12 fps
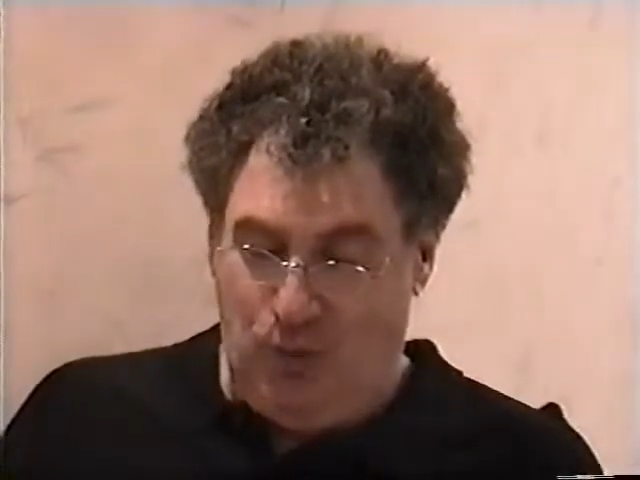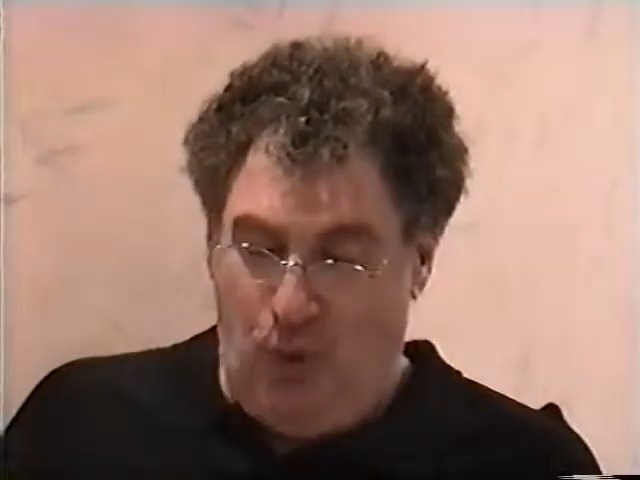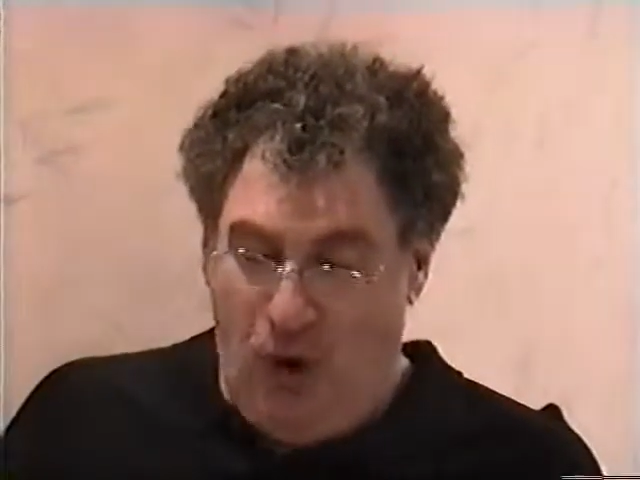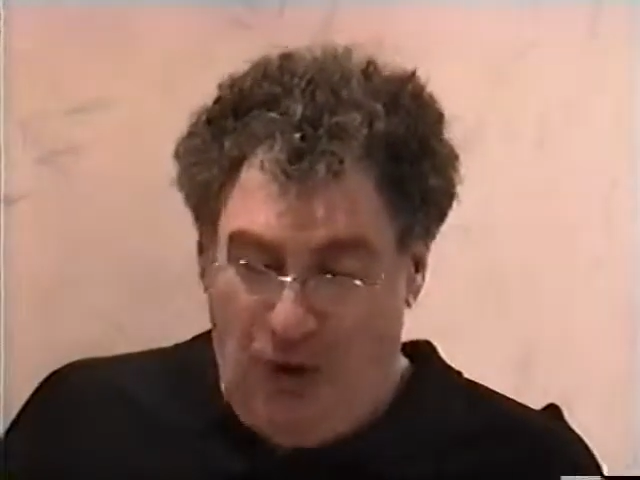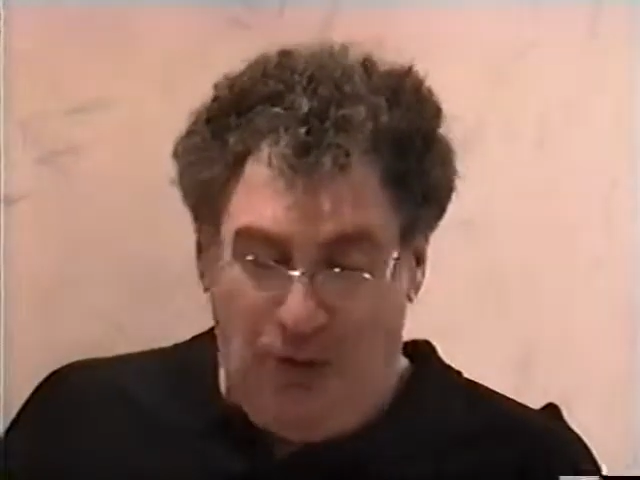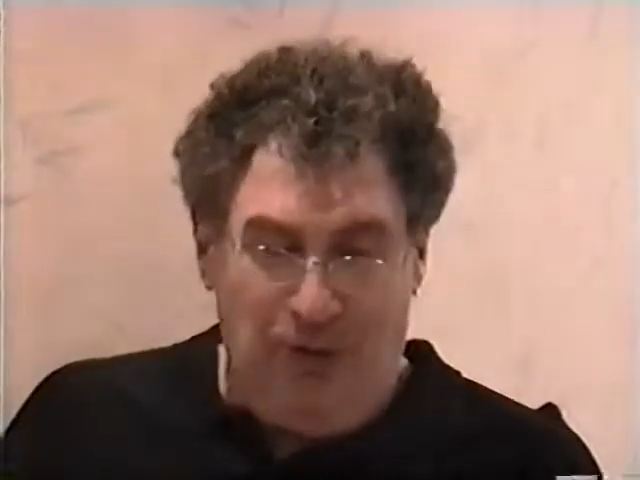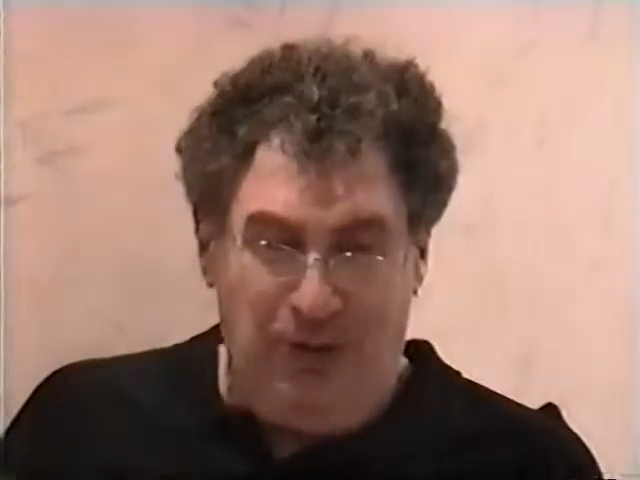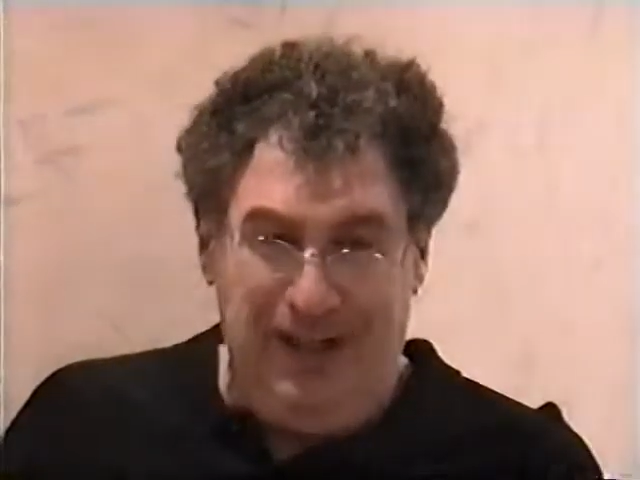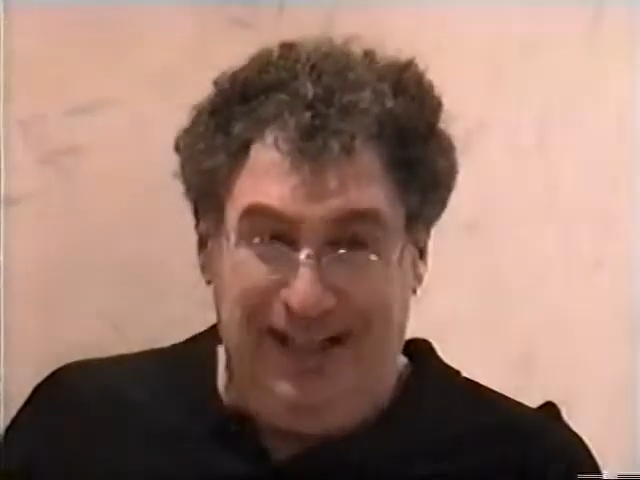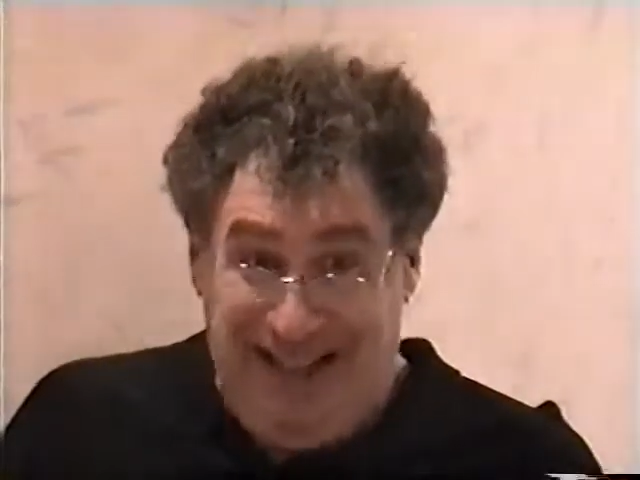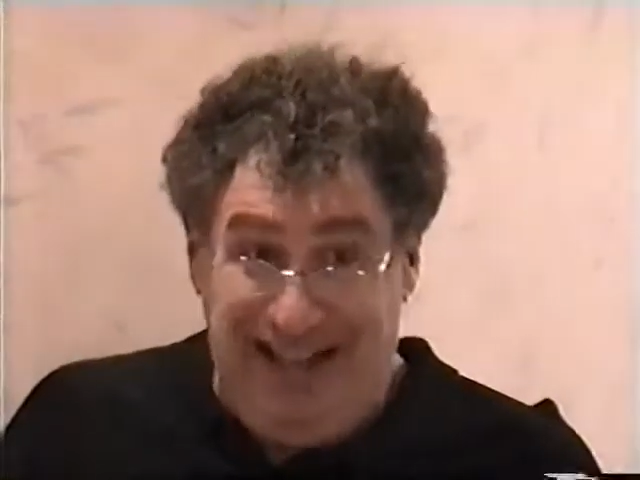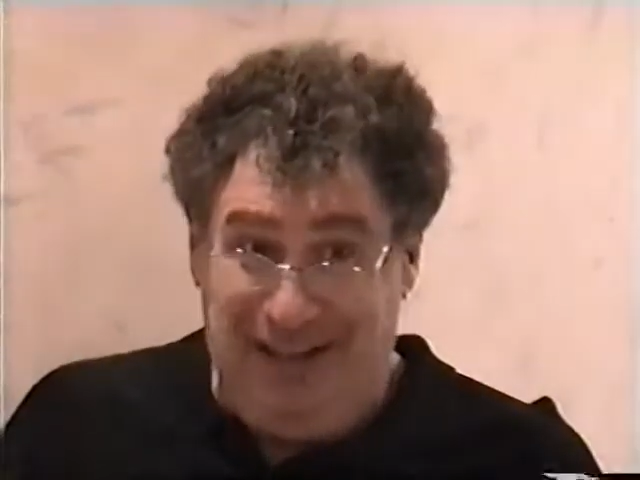were
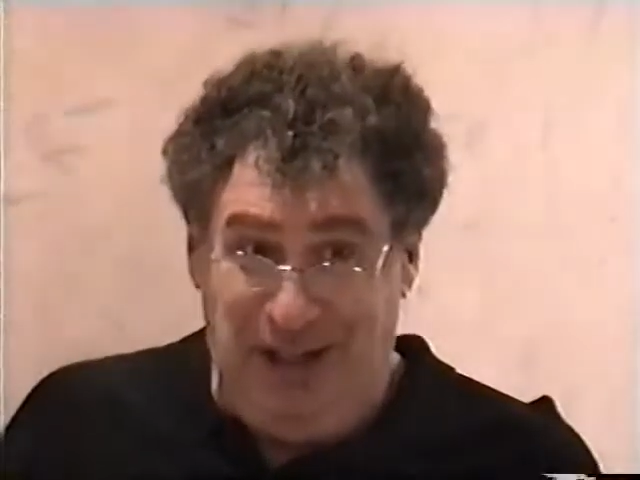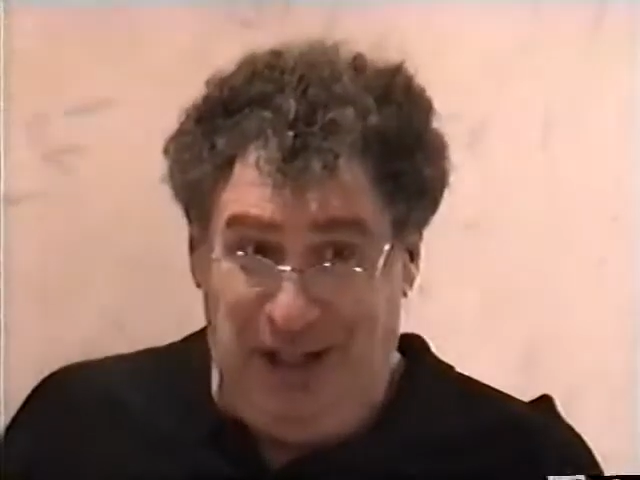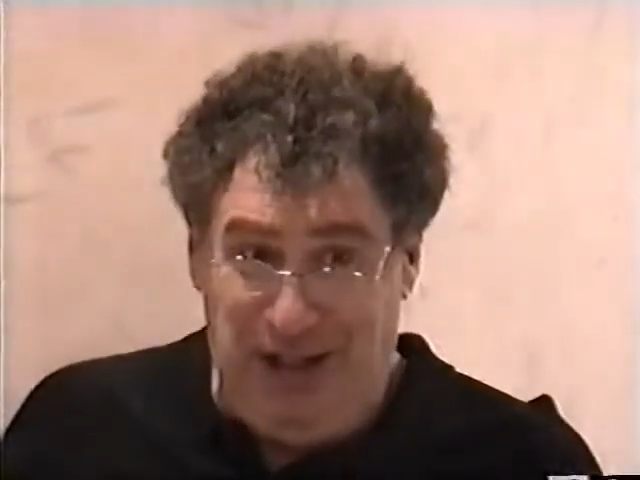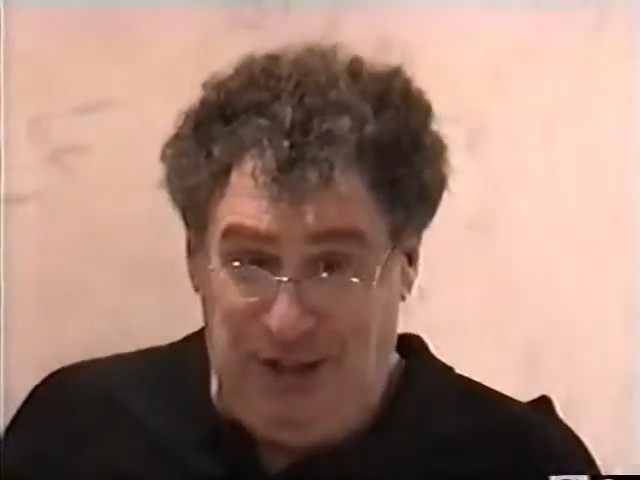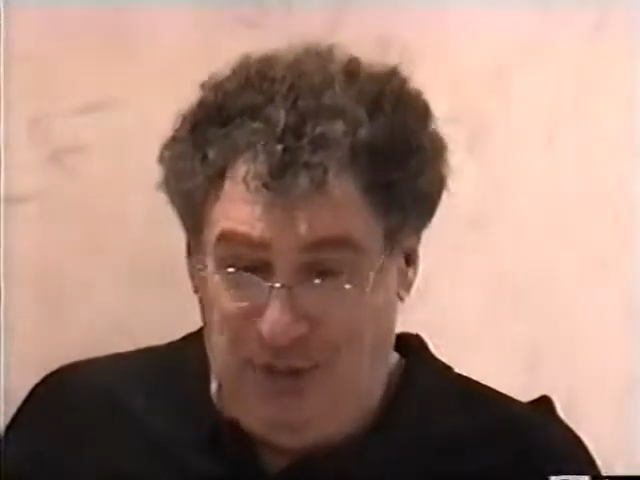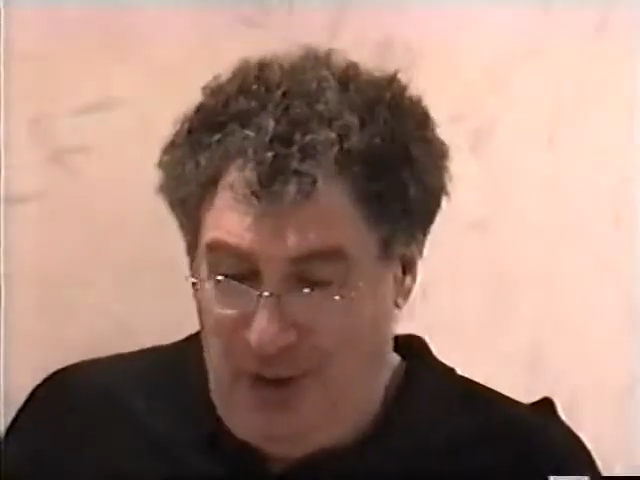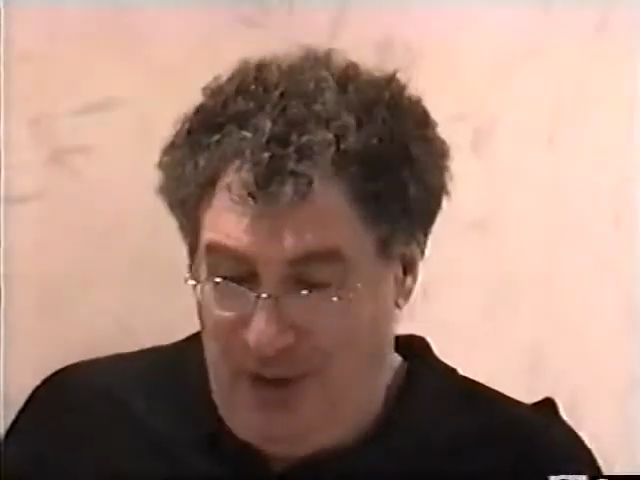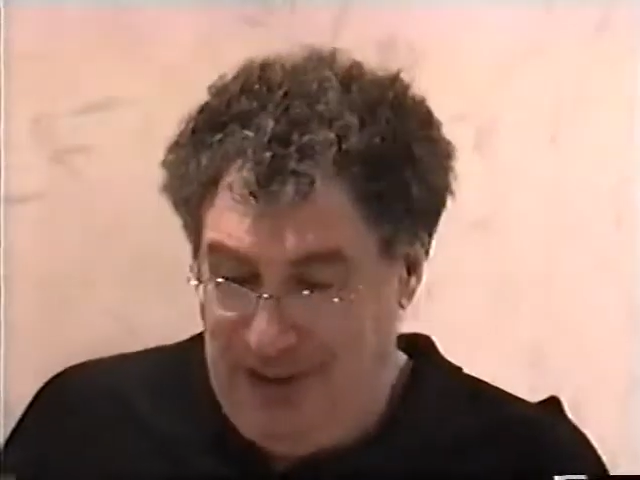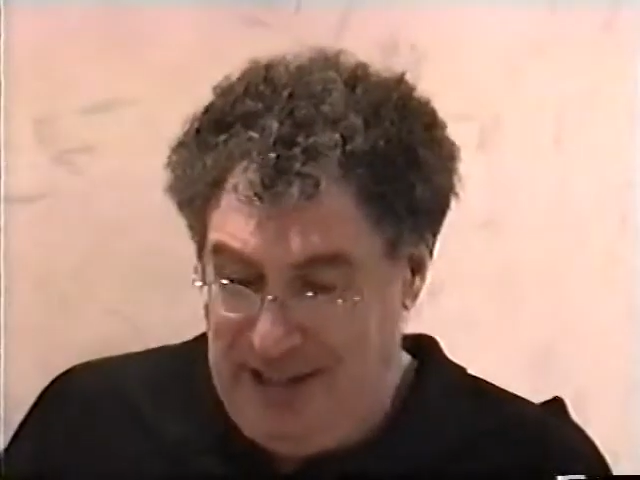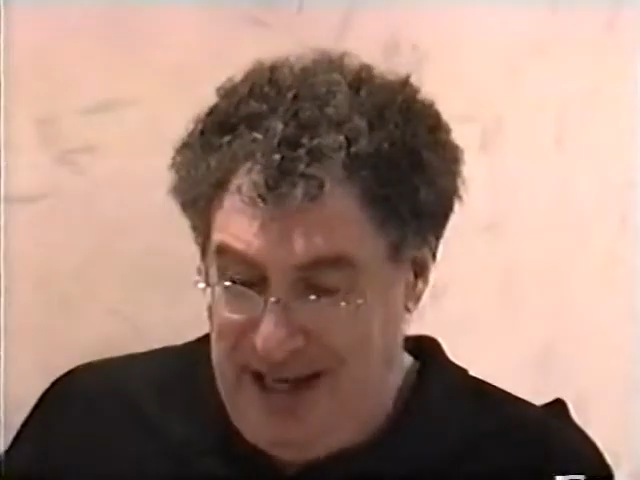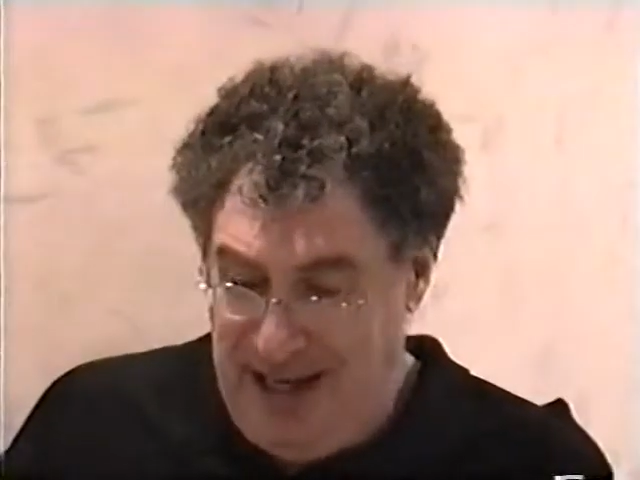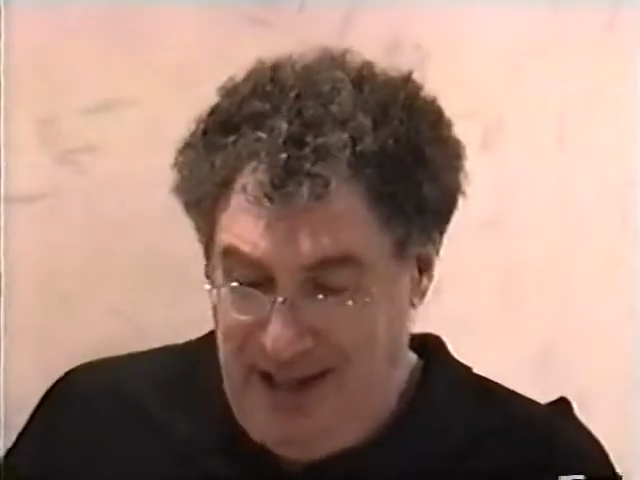in English,
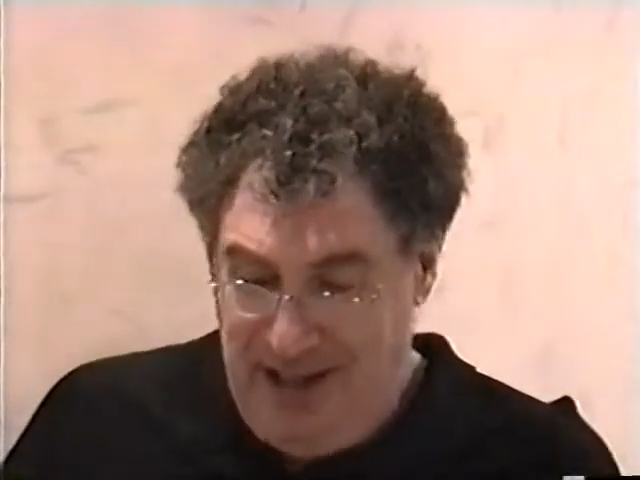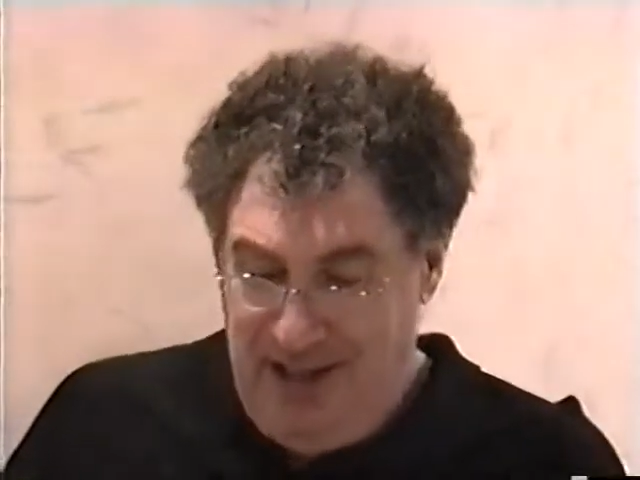weren't they?